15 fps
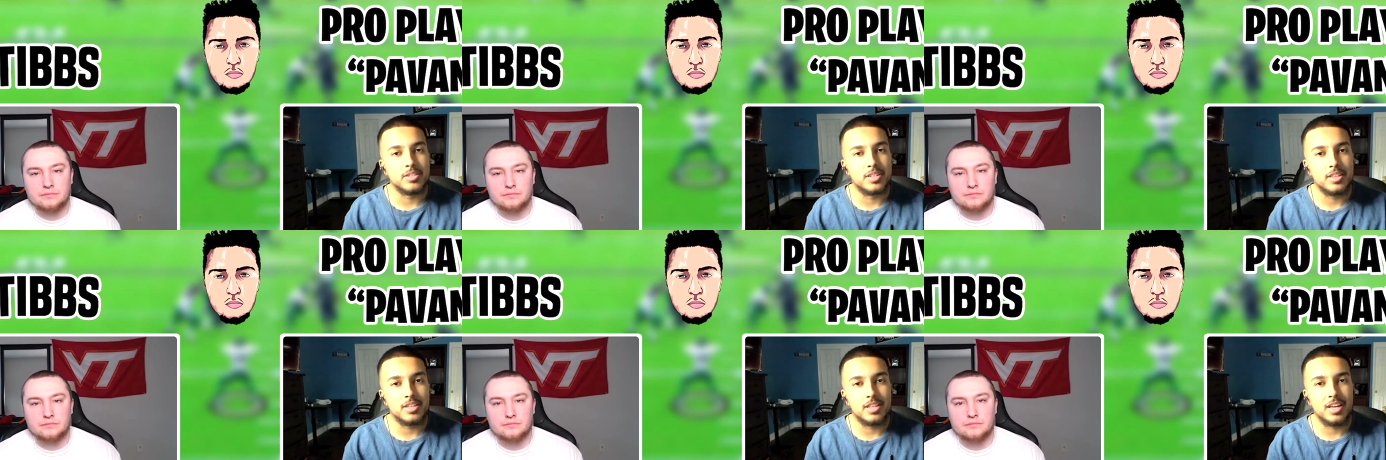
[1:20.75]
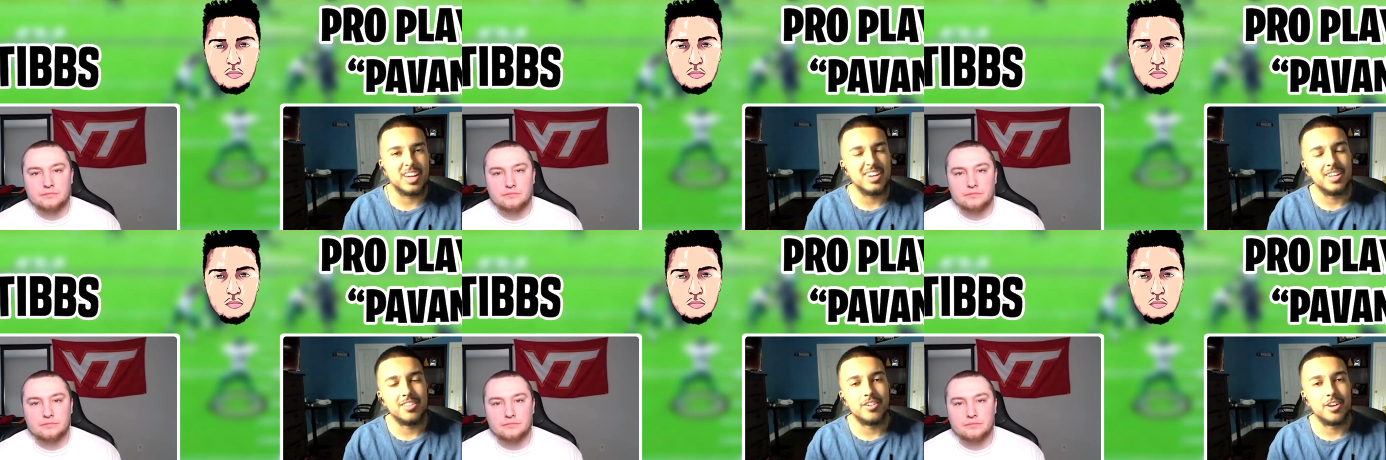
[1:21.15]
Speaker 1: I think they
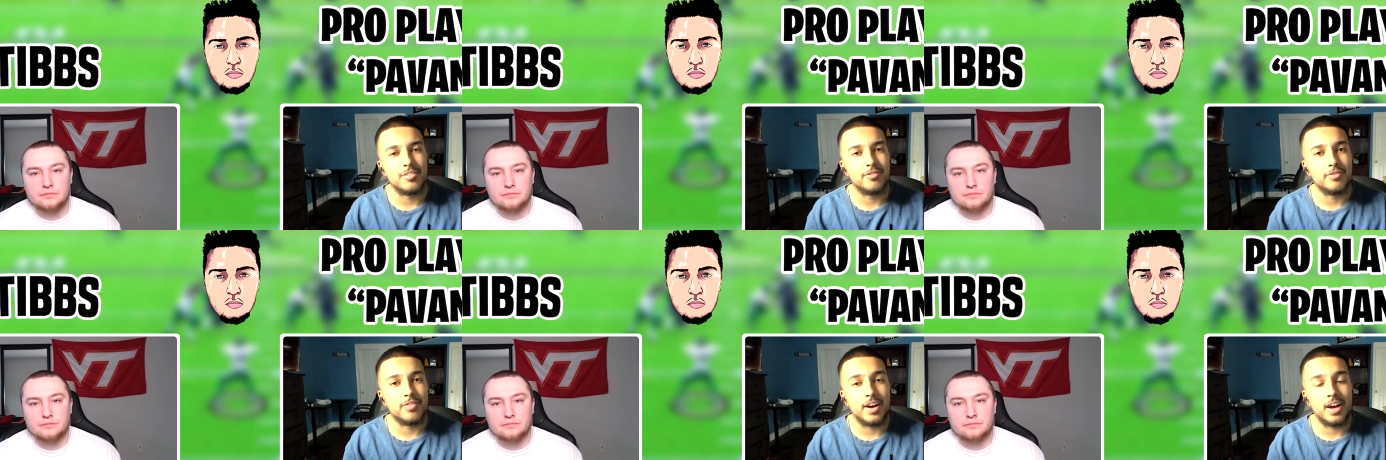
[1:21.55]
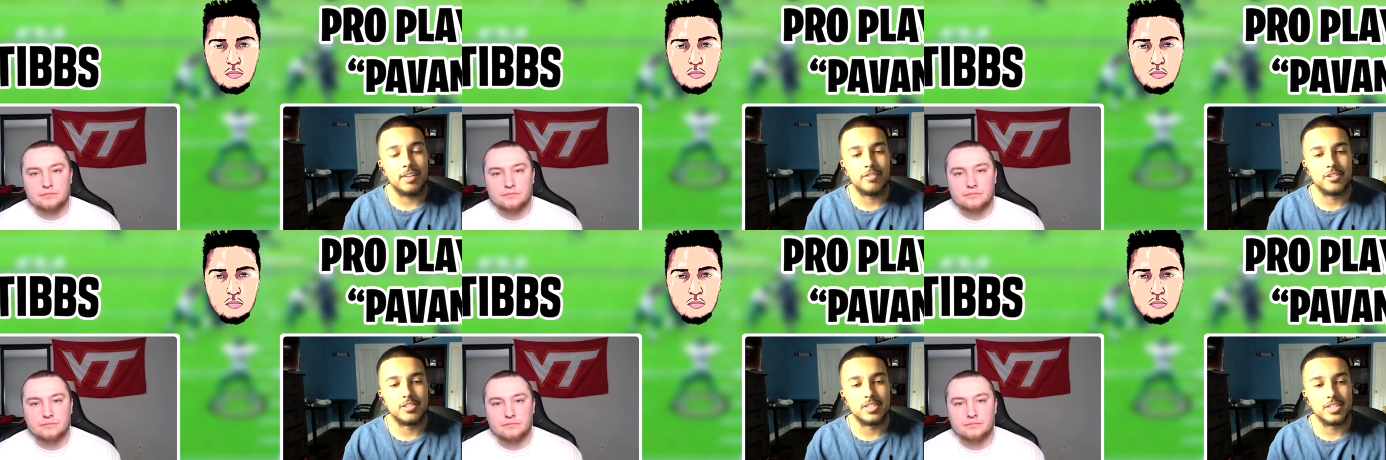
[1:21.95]
had either had 5
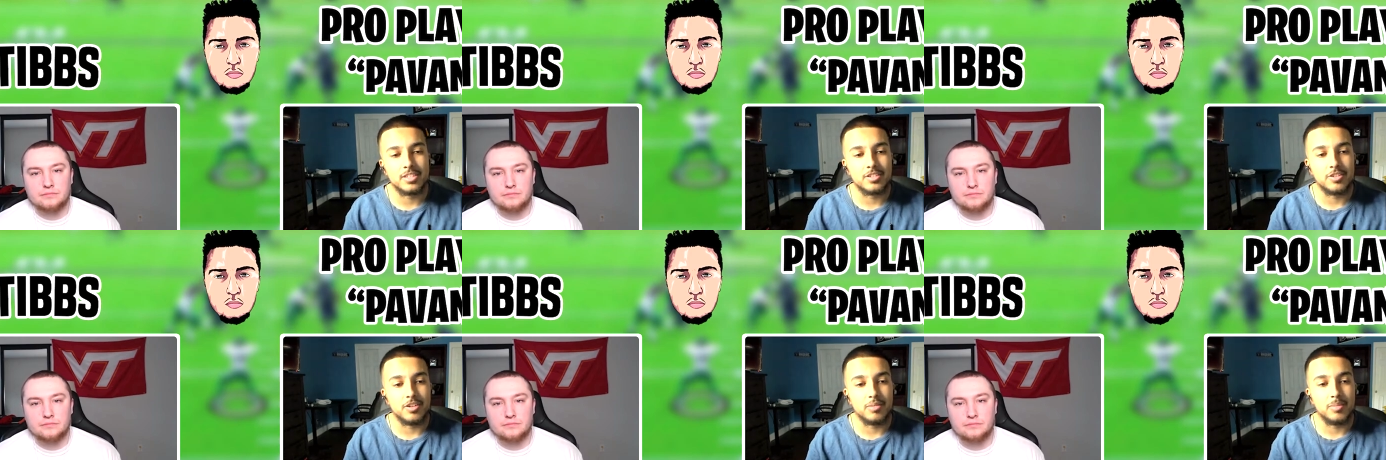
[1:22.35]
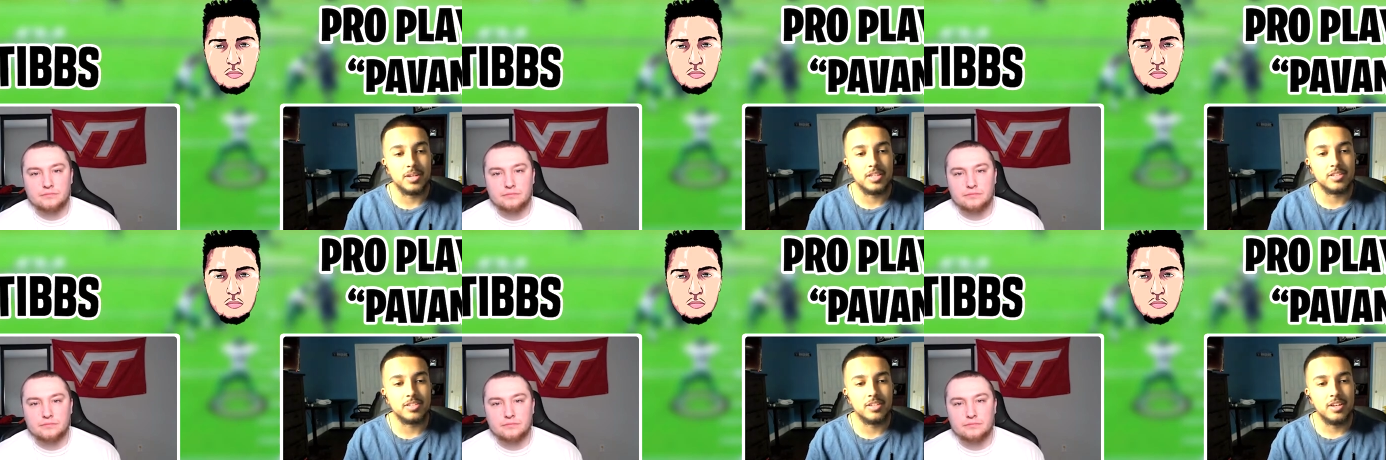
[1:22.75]
or 6
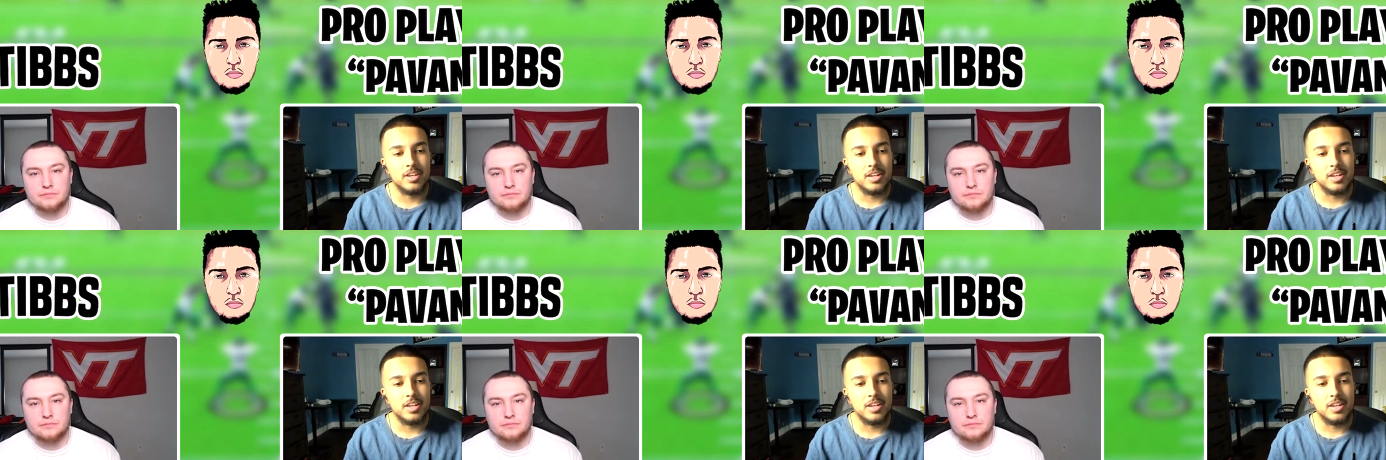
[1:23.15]
tournaments,